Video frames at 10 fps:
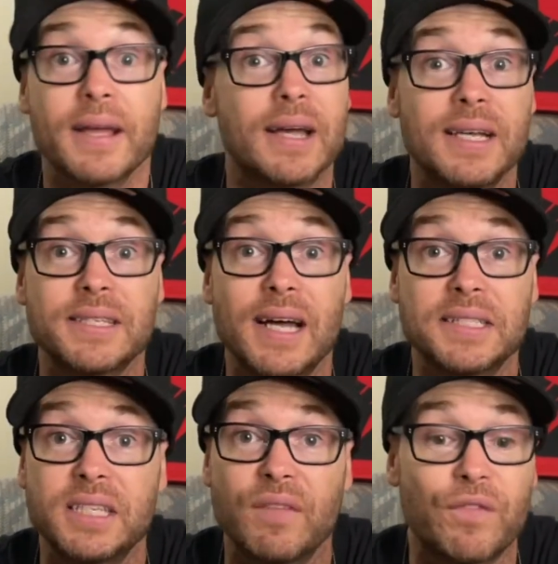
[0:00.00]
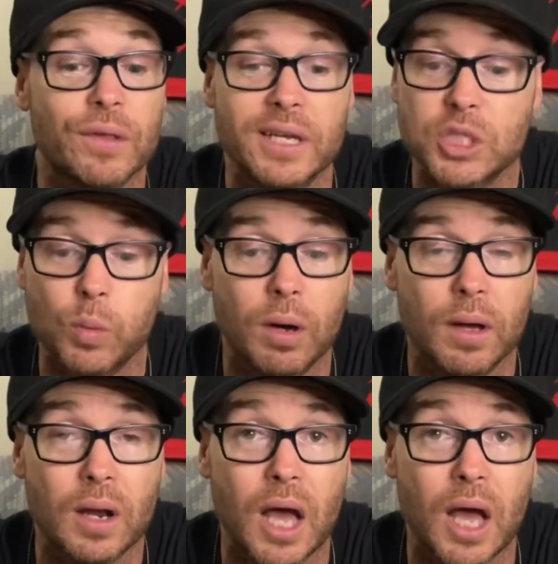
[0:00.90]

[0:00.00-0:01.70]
guys, that's it for this one.